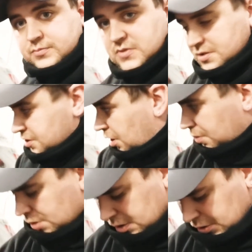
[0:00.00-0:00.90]

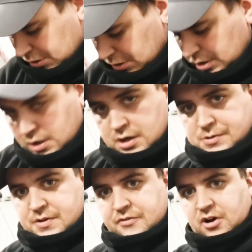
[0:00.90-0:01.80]
So
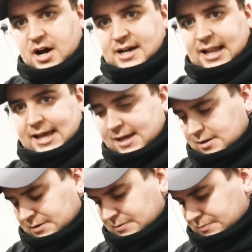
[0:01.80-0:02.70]
we've got our
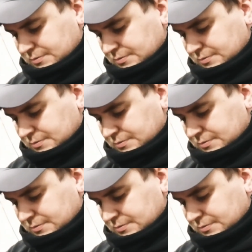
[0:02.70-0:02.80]
clay.